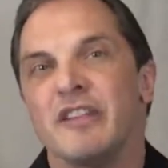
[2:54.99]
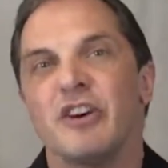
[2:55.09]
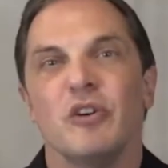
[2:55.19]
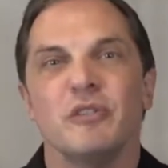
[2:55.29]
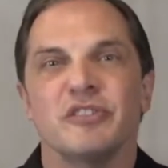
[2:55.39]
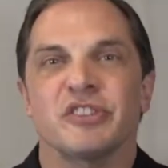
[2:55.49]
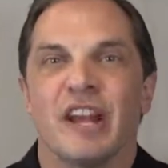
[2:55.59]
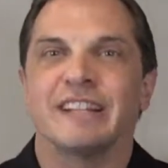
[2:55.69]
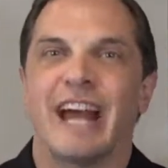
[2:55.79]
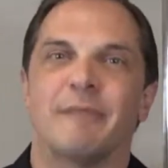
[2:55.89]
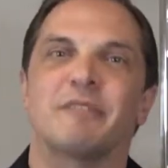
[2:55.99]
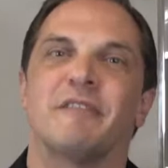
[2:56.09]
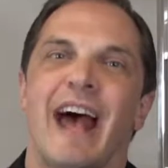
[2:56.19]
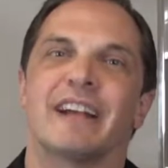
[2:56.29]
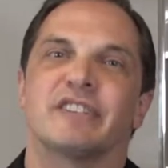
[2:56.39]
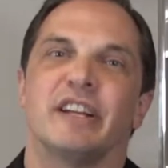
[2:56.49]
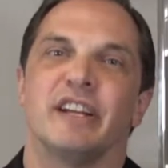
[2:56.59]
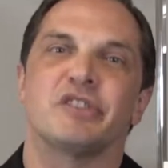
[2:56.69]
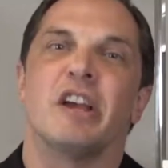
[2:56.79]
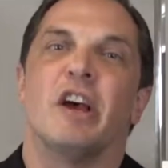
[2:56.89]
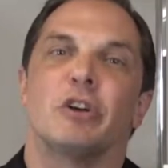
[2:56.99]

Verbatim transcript: those types of accidents